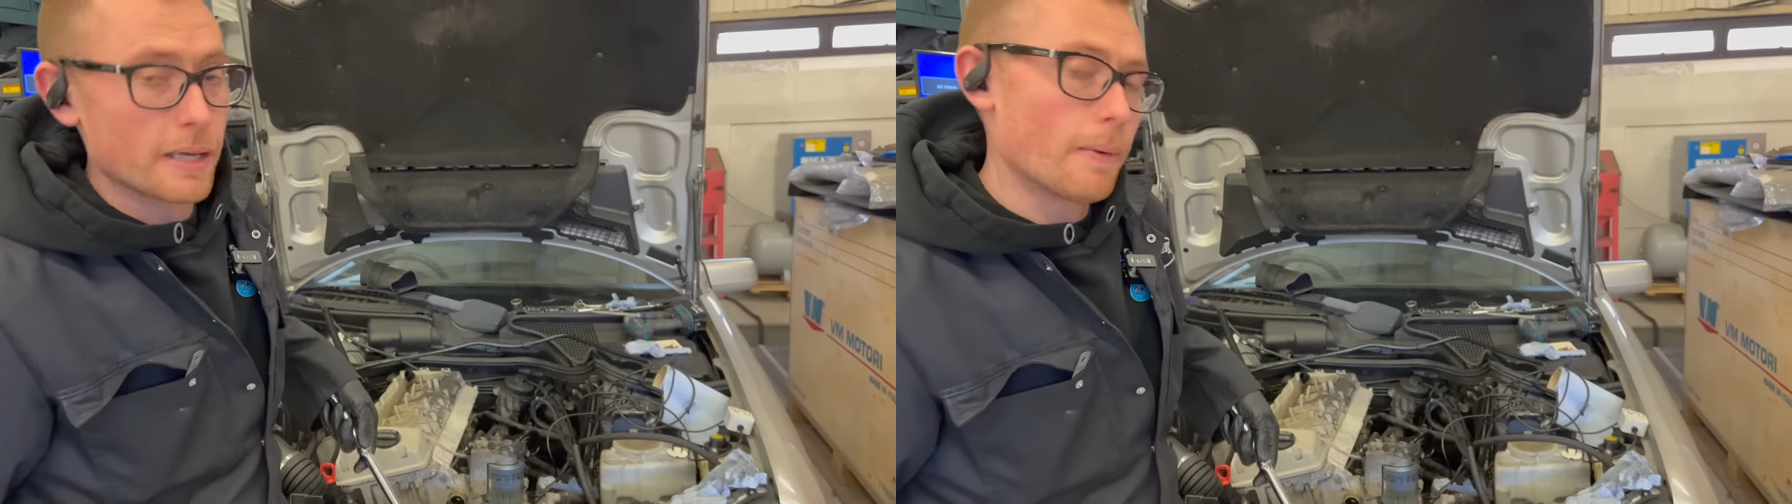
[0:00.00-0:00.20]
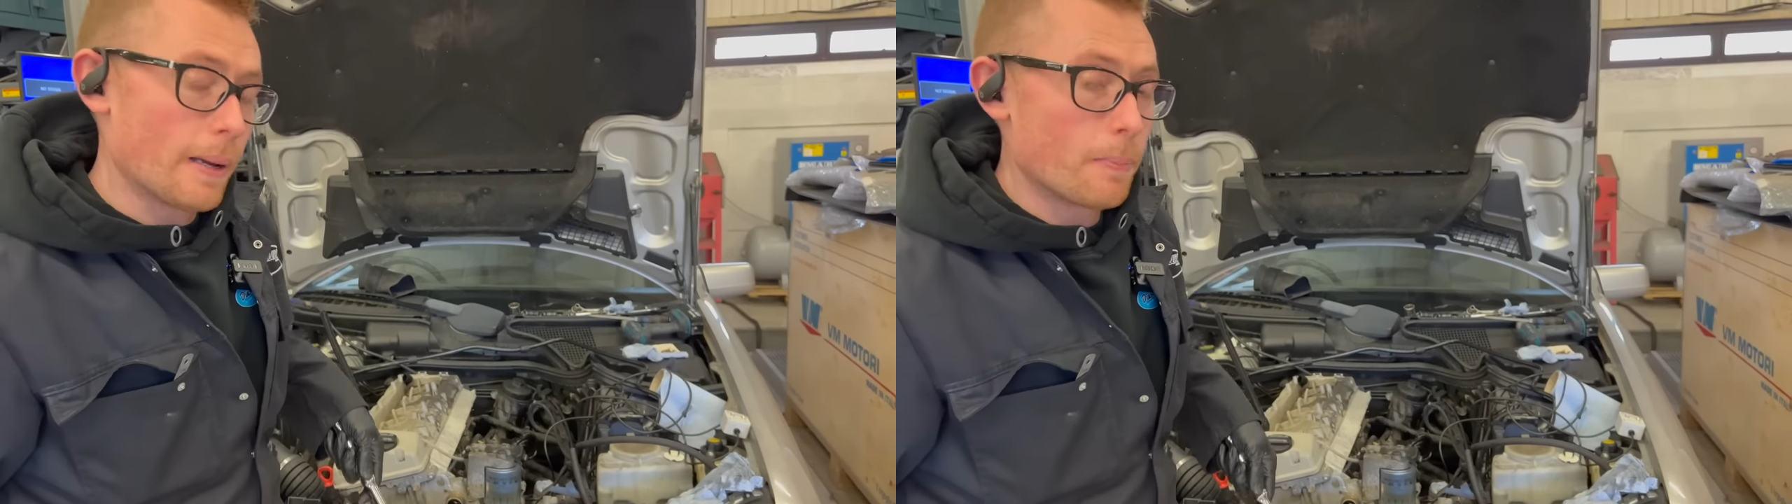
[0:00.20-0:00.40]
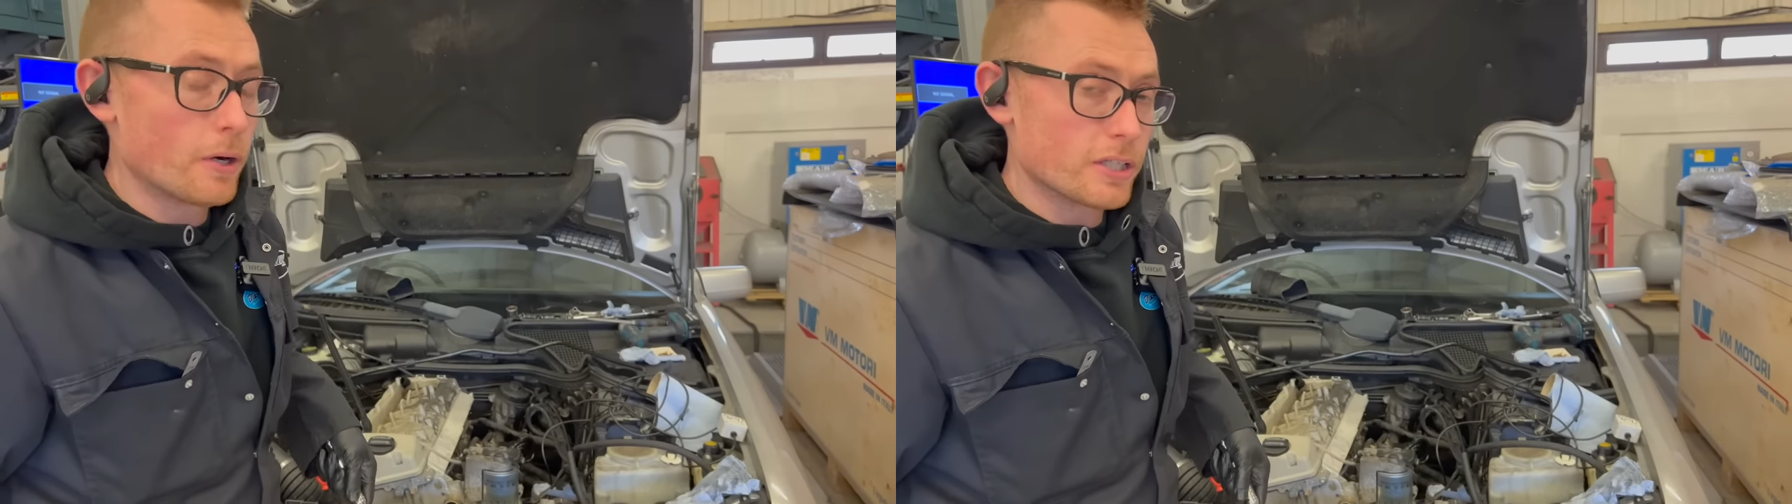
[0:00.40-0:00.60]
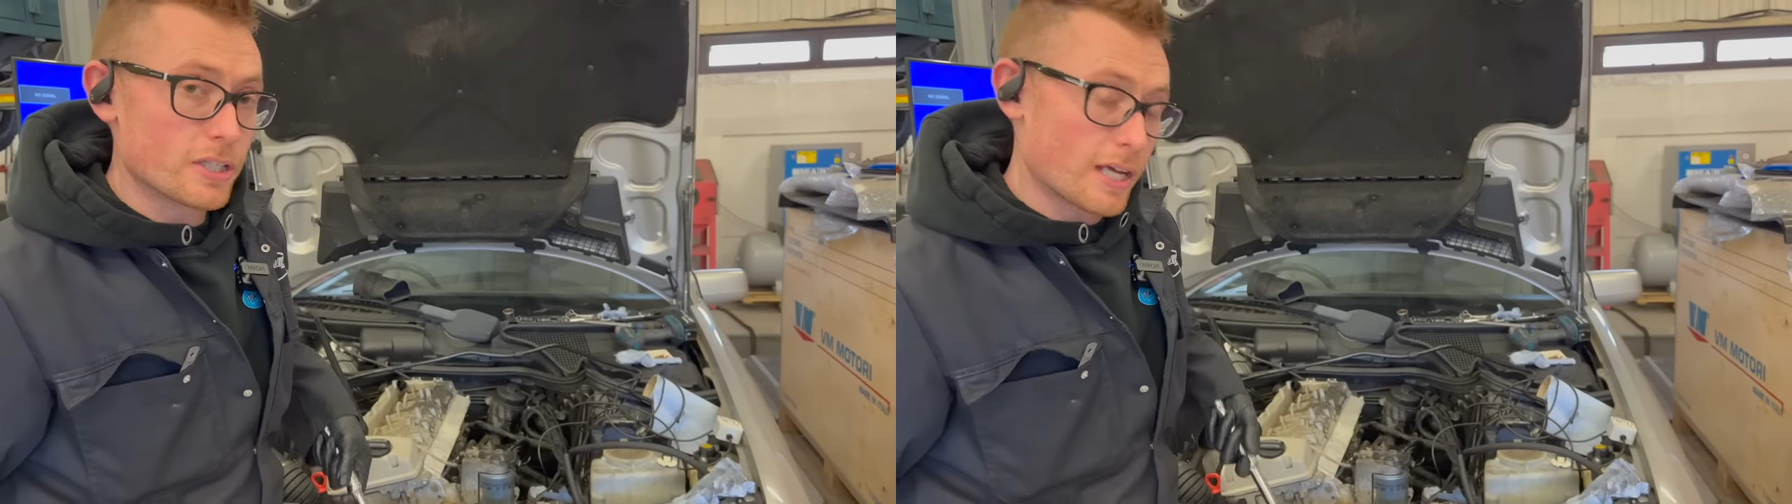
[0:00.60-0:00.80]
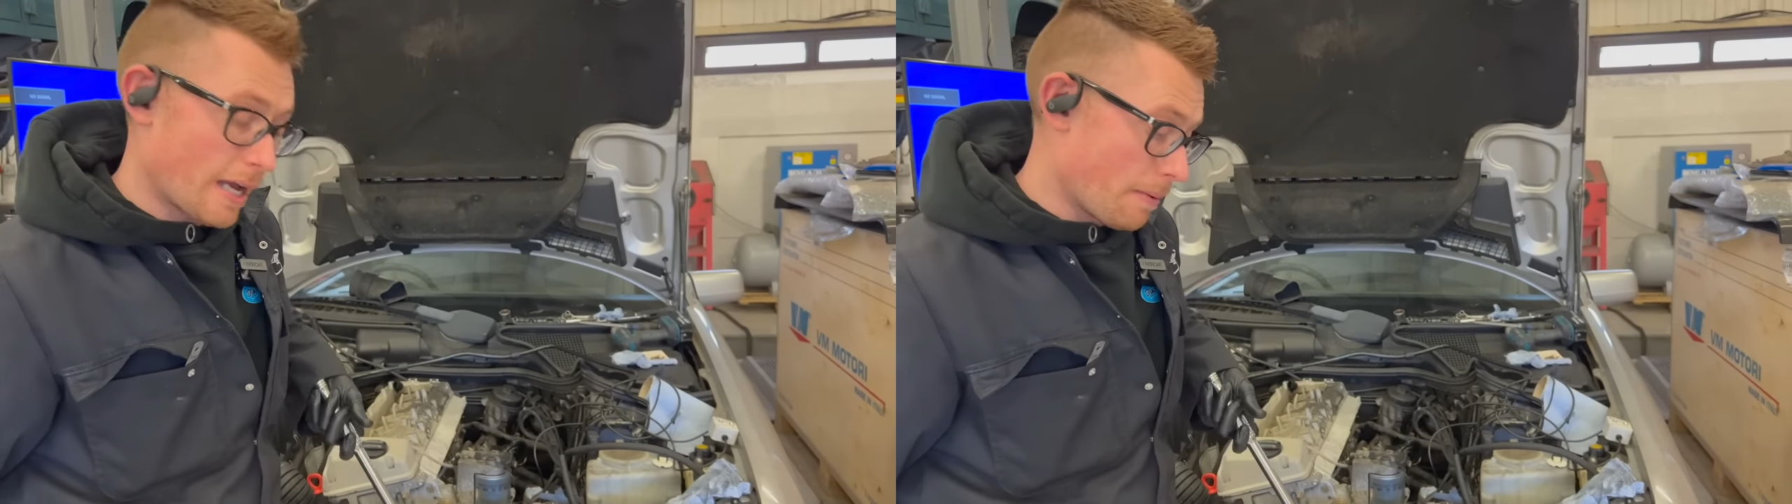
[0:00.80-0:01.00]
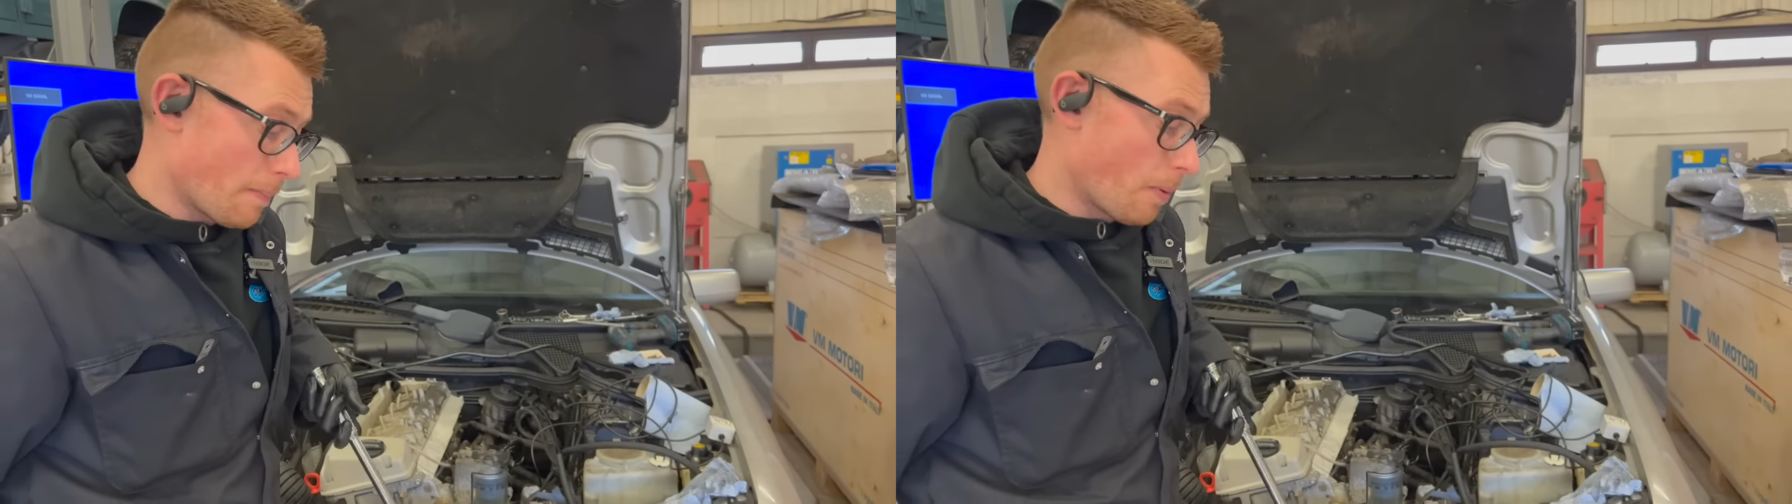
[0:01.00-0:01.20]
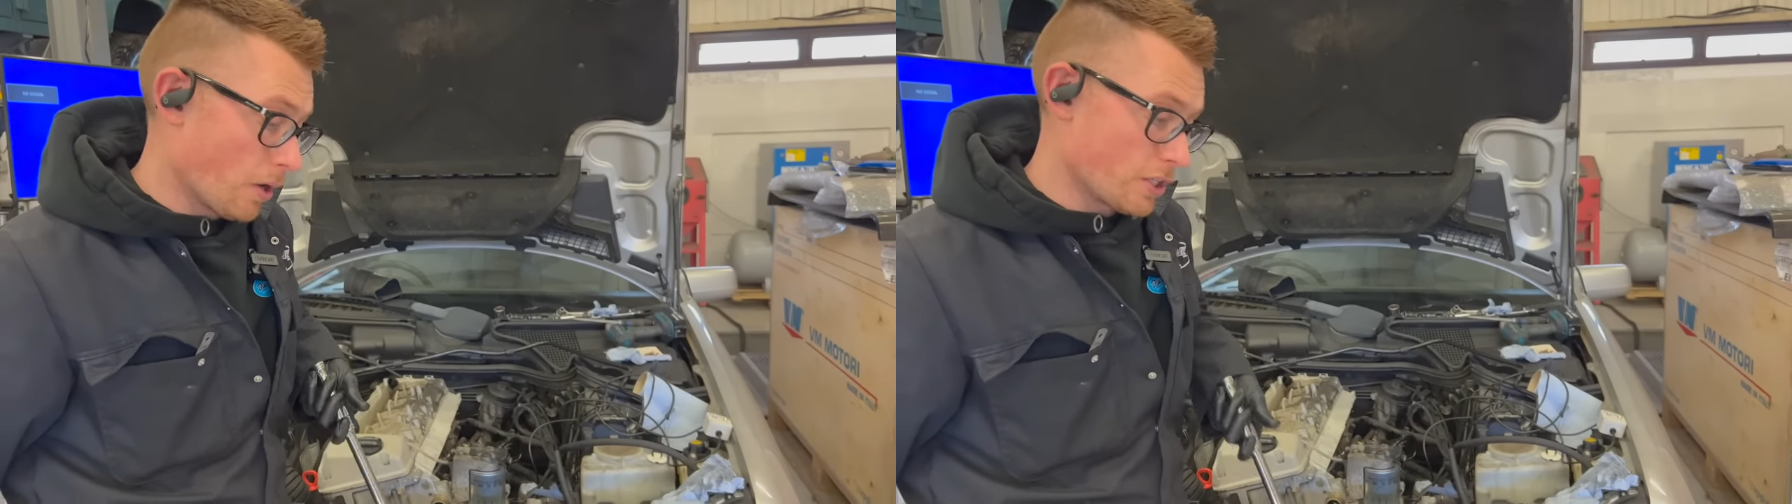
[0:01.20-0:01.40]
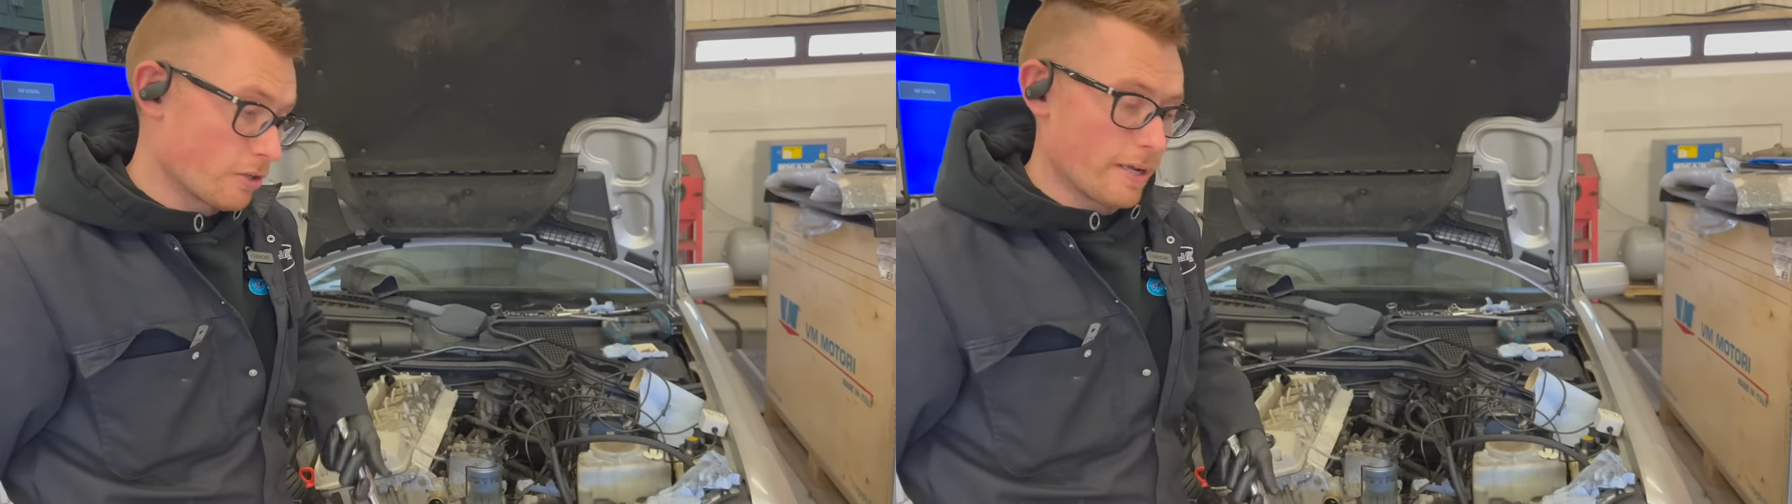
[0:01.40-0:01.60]
it by putting your timing
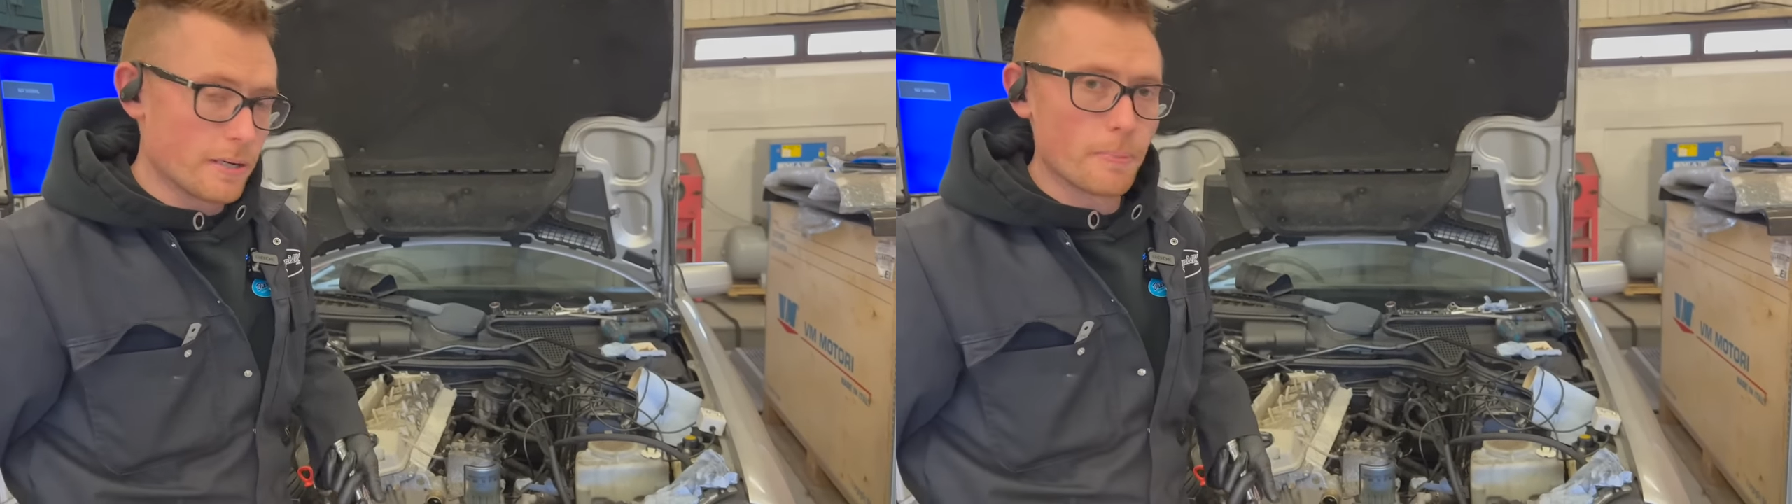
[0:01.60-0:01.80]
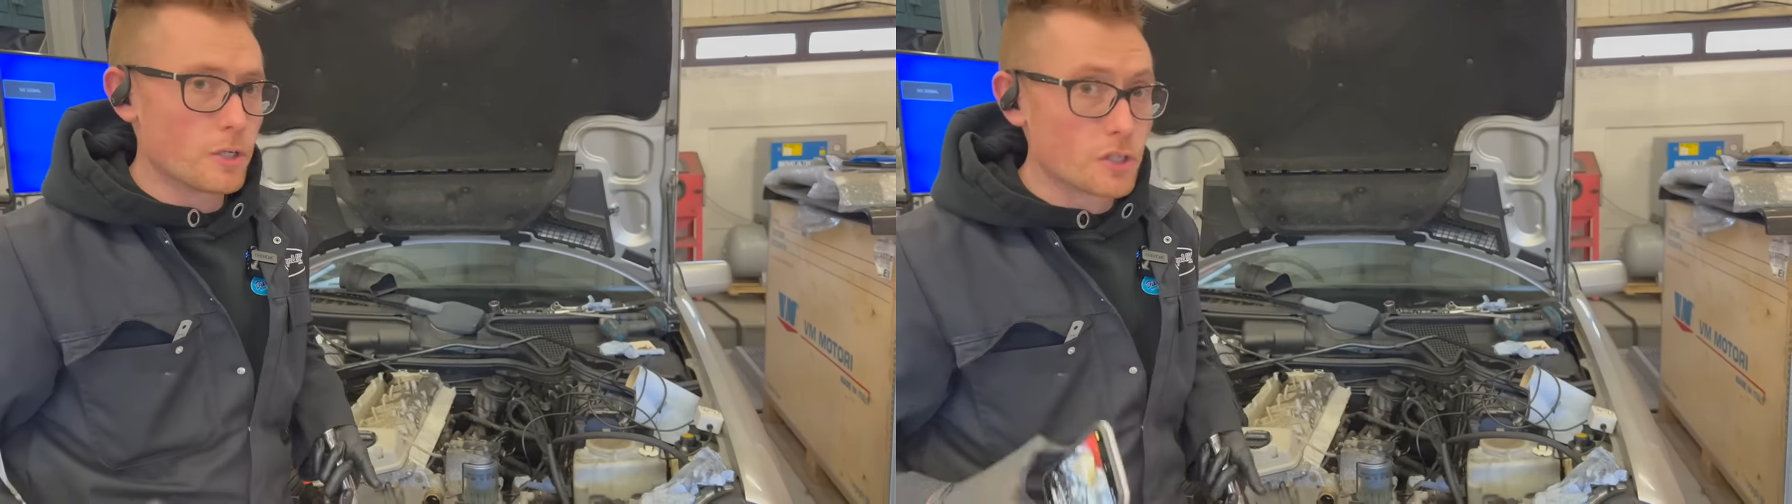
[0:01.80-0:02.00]
pointer in. But